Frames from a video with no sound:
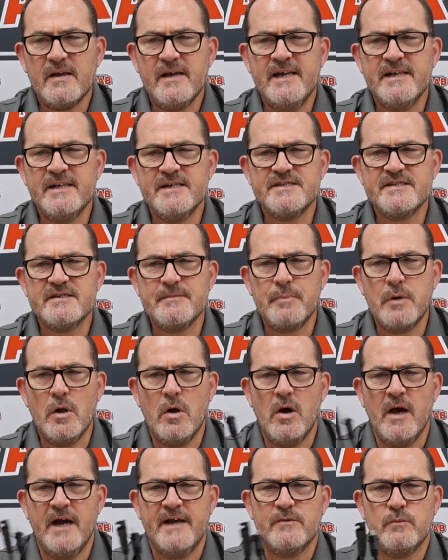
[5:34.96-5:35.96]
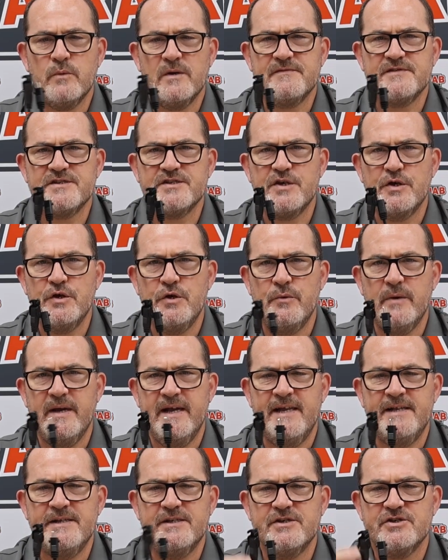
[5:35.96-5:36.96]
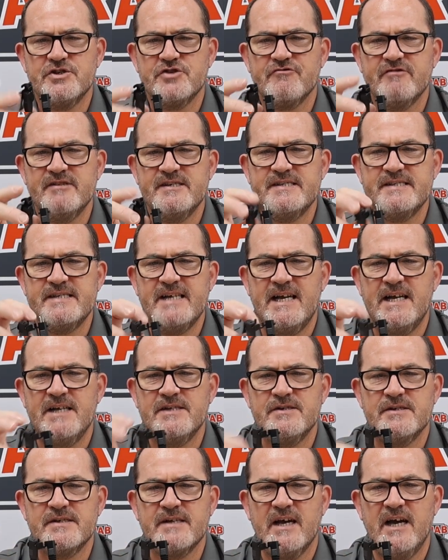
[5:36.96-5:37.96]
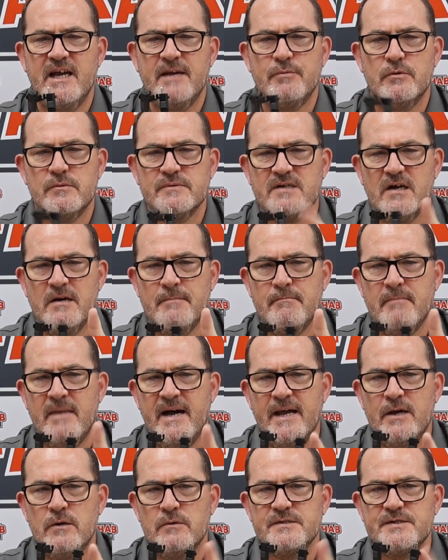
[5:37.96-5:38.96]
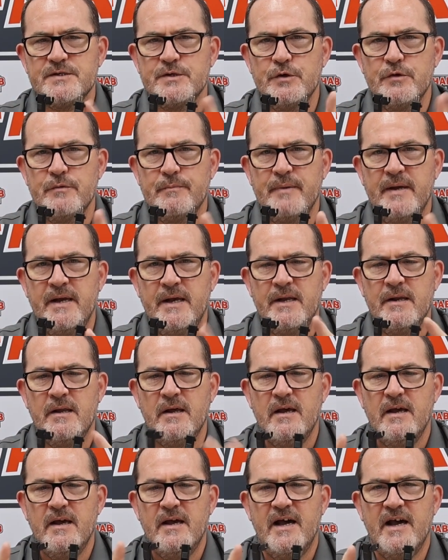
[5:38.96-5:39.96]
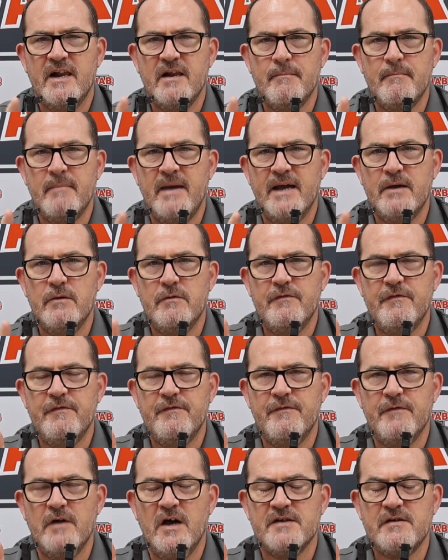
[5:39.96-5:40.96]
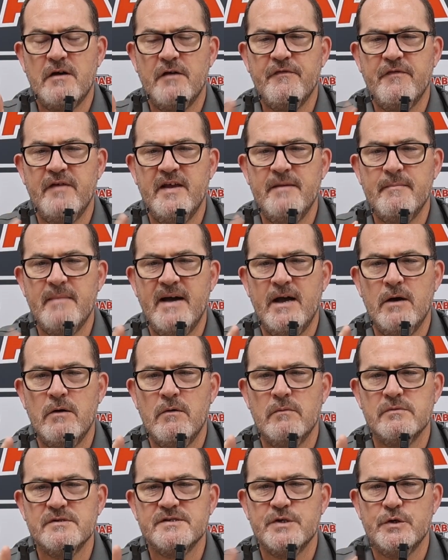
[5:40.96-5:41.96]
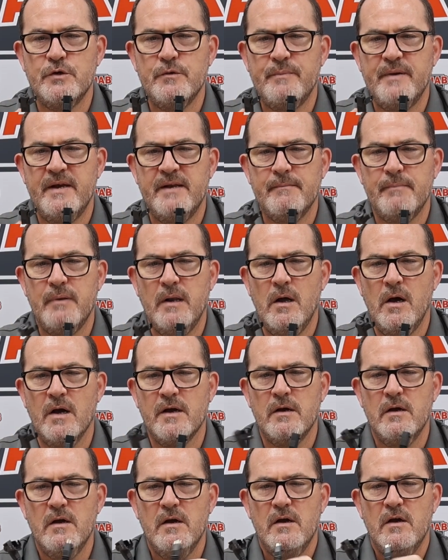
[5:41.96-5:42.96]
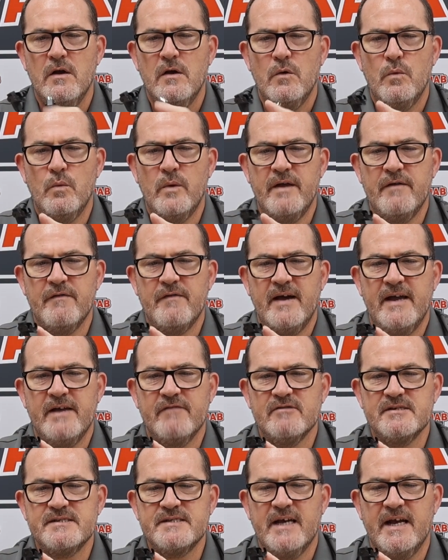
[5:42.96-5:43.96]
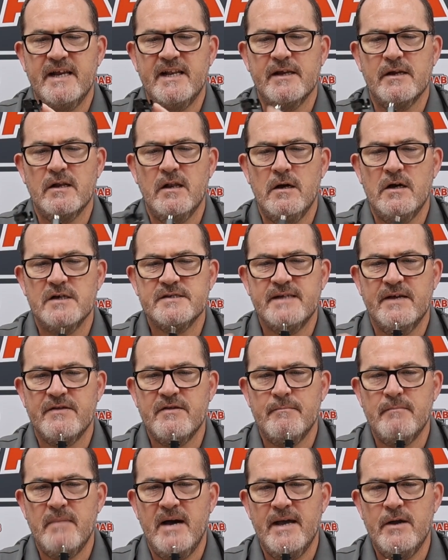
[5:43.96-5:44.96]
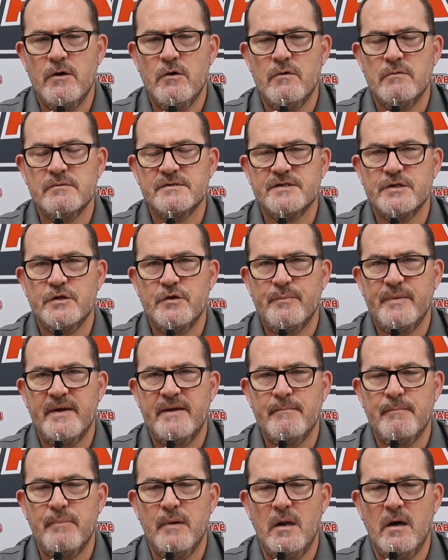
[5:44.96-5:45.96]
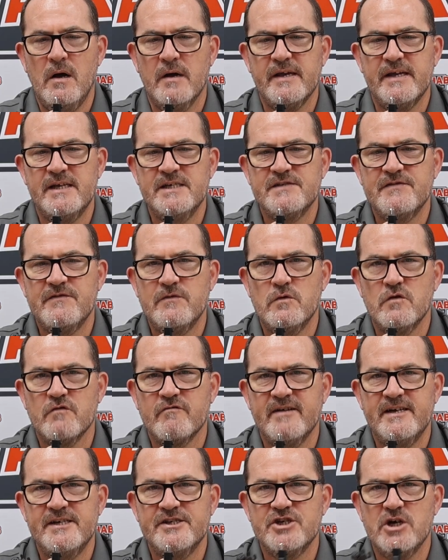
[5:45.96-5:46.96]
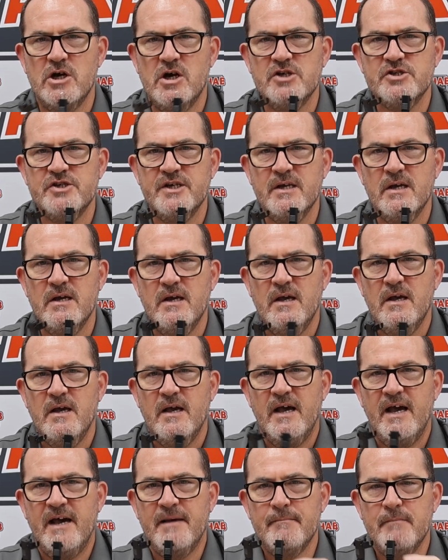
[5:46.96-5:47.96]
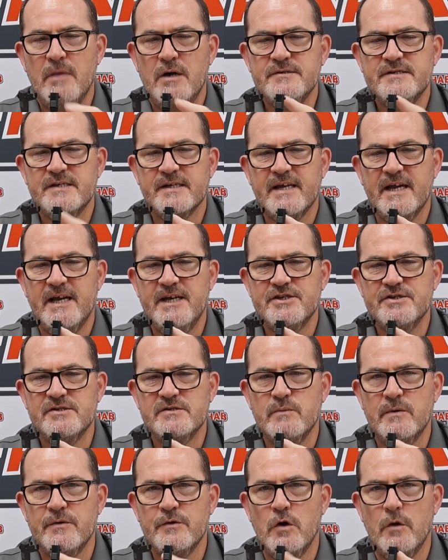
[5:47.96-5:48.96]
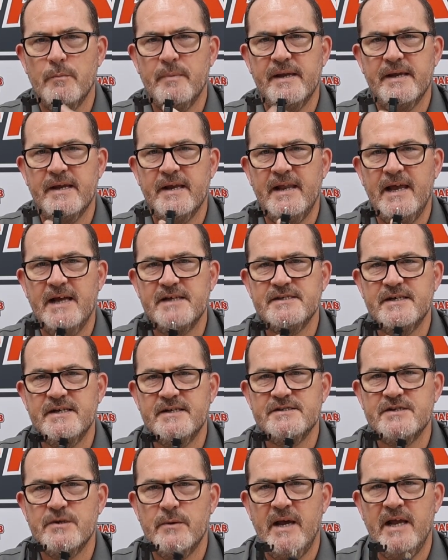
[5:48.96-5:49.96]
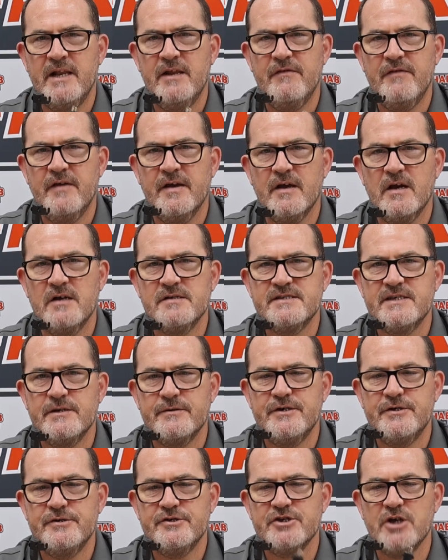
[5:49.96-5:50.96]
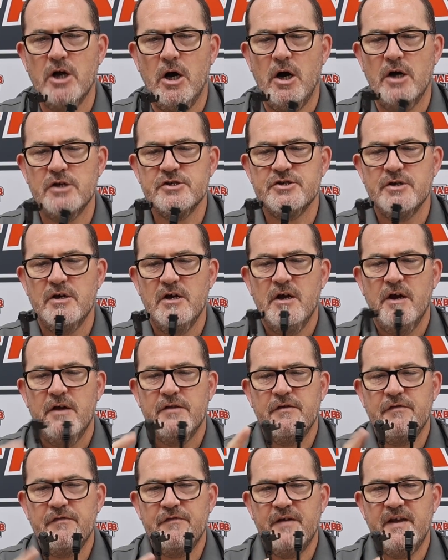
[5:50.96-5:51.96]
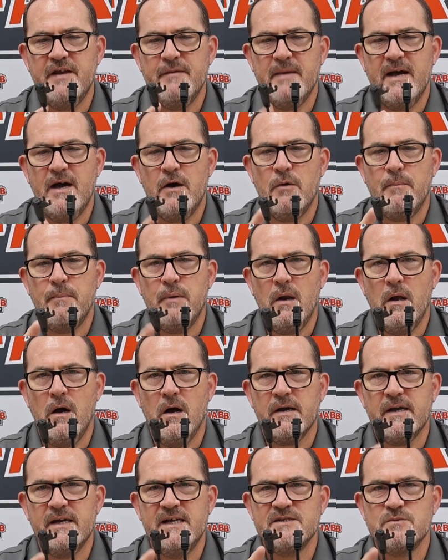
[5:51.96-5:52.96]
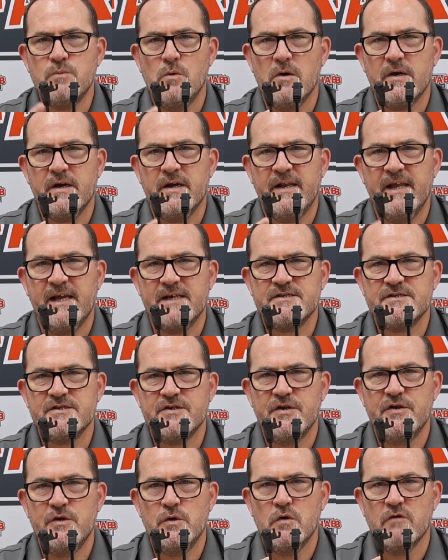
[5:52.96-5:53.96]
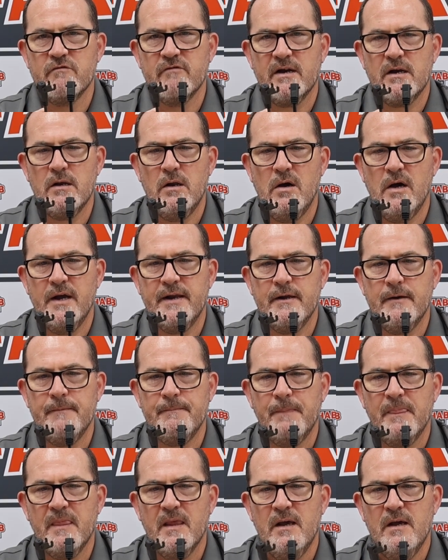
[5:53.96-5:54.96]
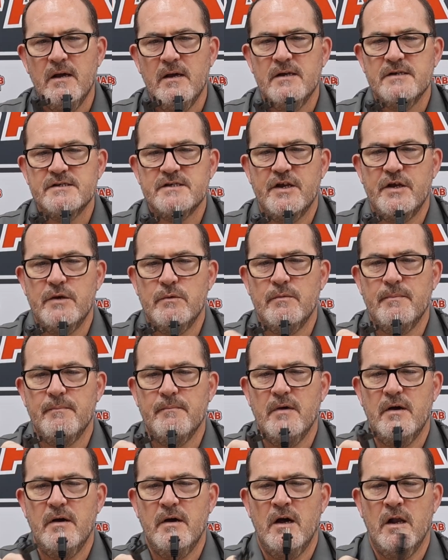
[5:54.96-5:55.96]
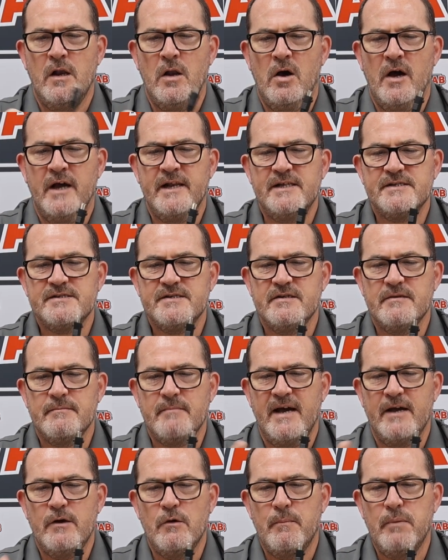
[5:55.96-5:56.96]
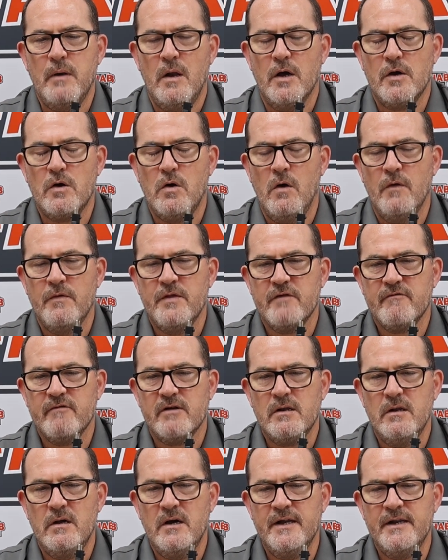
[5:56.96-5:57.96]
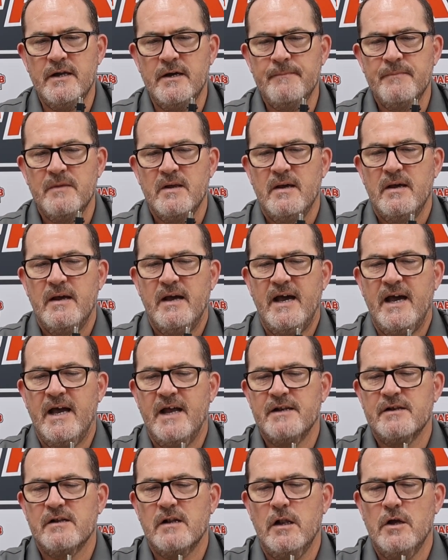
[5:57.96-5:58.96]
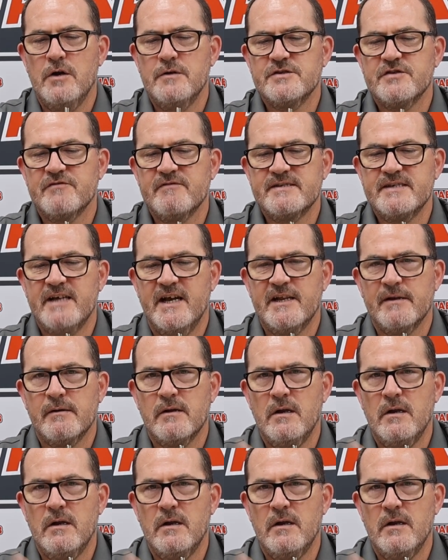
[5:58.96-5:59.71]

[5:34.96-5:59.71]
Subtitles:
it is supplied with two industry standard cables, a male 2-pin and a female 2-pin plug with a retaining clasp. Now the male 2-pin plug is for recharging, and most occasions will not be connected to anything until you charge. The female plug is what connects to your recliner. So you align it to the male plug on the recliner and close the retaining